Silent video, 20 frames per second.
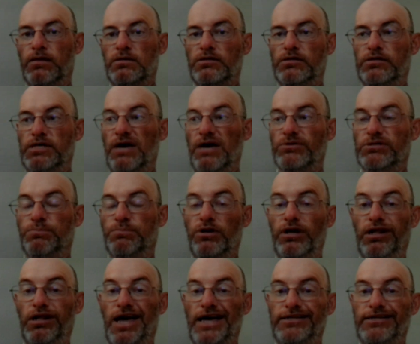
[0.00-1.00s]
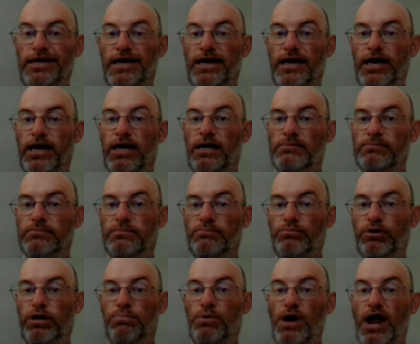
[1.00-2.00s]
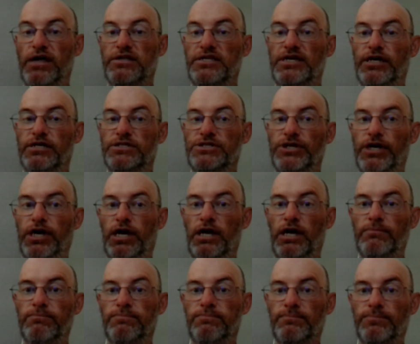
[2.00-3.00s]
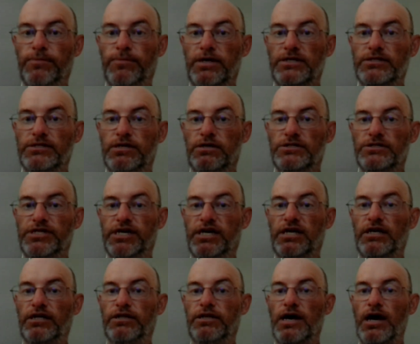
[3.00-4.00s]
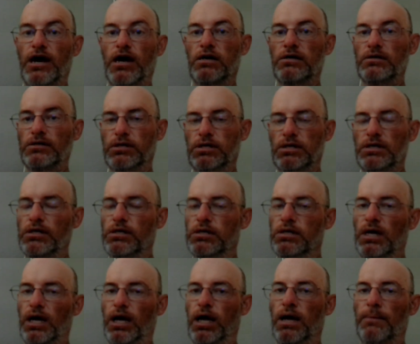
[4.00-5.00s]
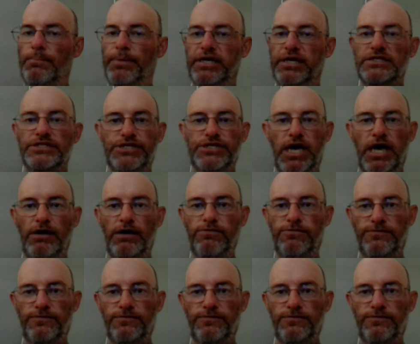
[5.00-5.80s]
Today was a pretty light day. Pretty proud of Tennessee. They're sticking in there, being safe.